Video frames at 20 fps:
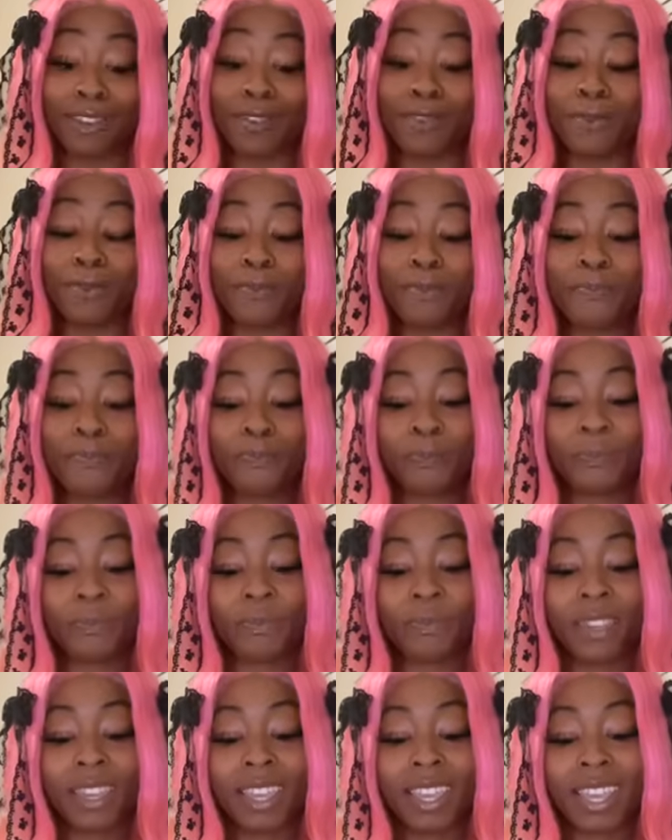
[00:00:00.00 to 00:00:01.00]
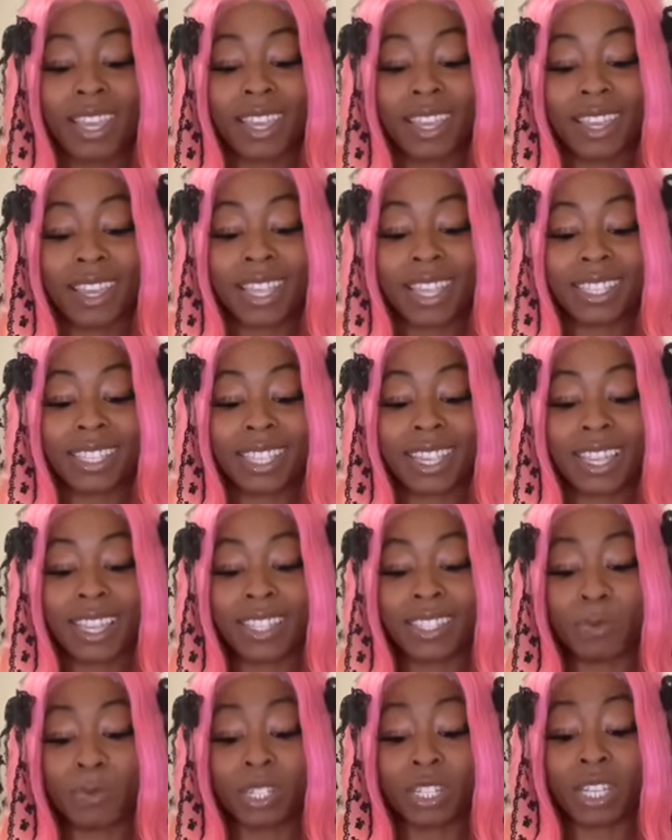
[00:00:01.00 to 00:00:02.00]
you. It
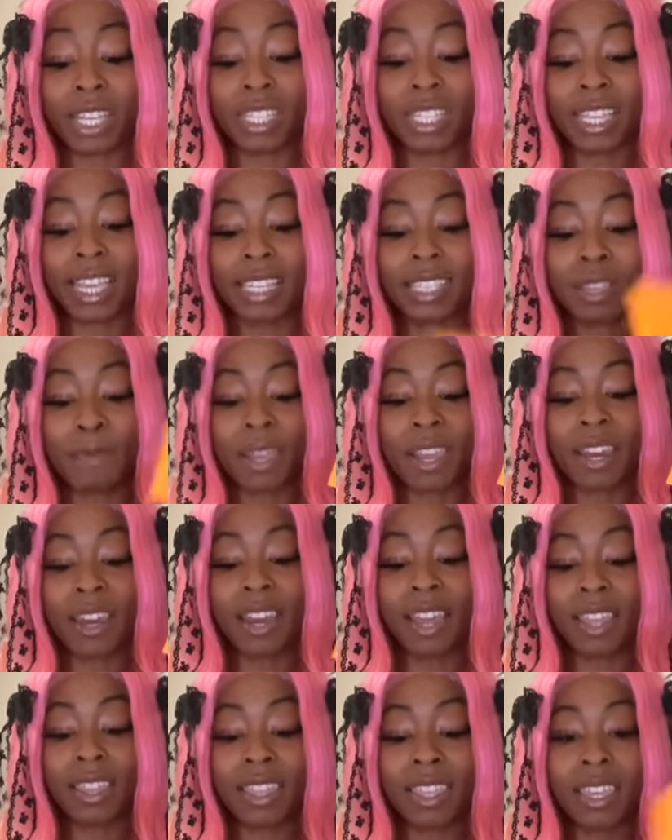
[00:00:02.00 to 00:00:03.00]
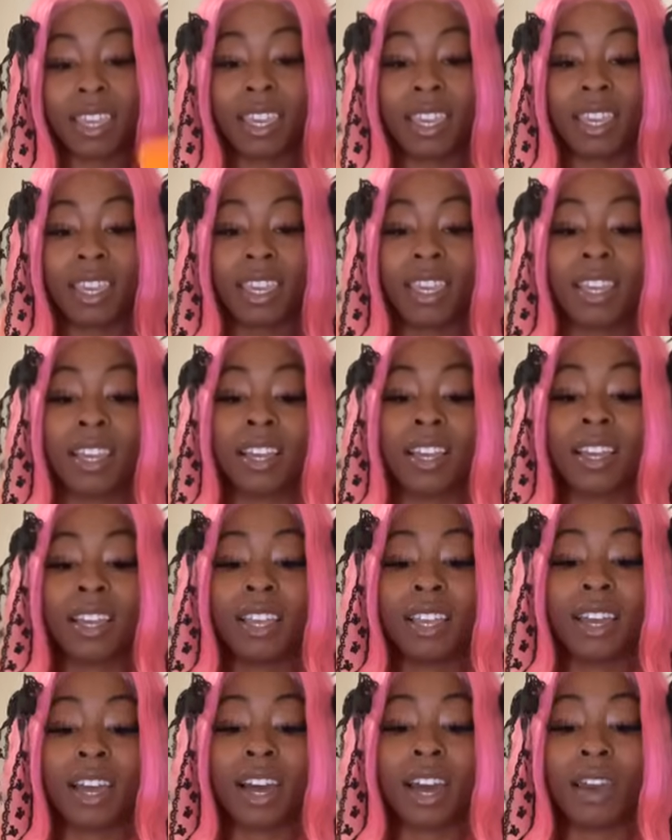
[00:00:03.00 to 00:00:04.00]
says it was just sex. It meant nothing.
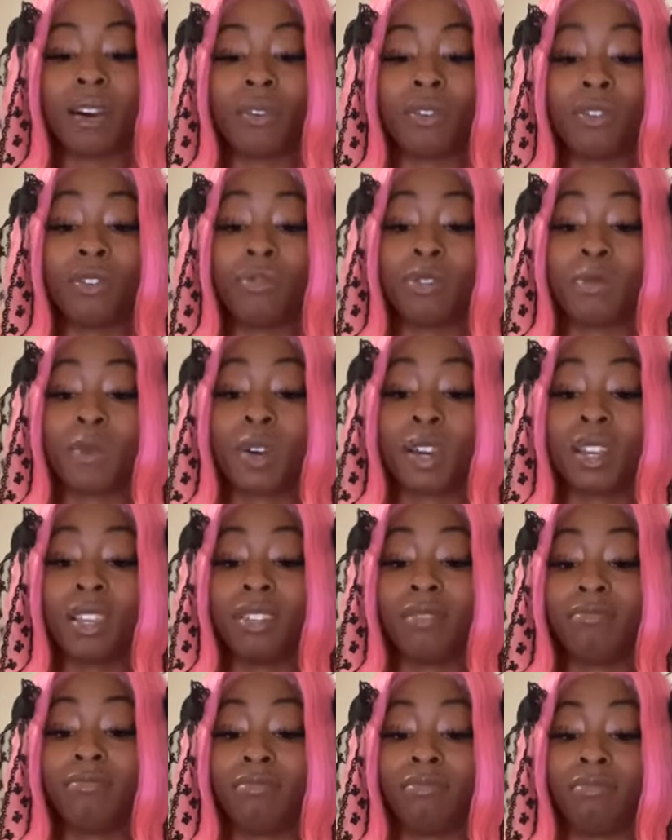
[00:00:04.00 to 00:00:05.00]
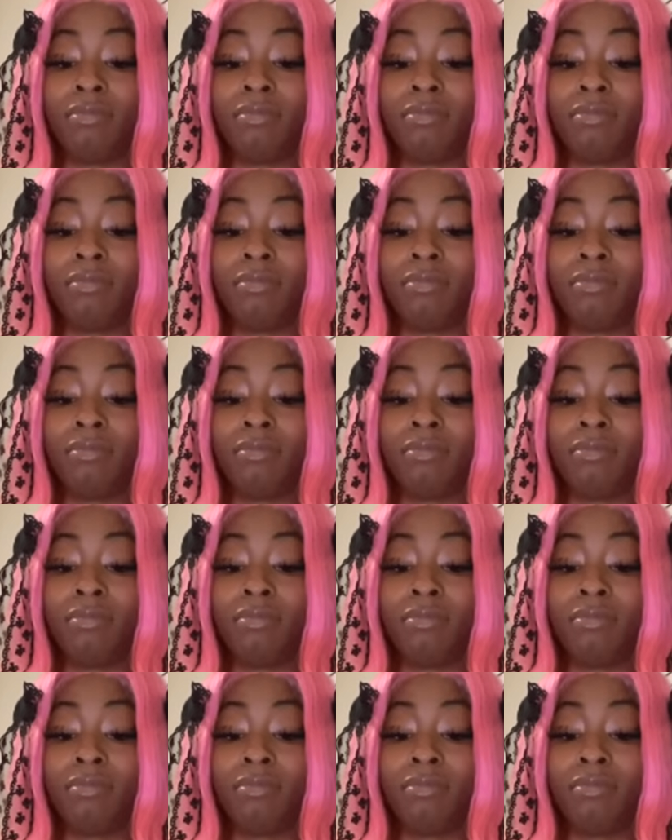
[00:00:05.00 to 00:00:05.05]
I don't know if somebody. Mm.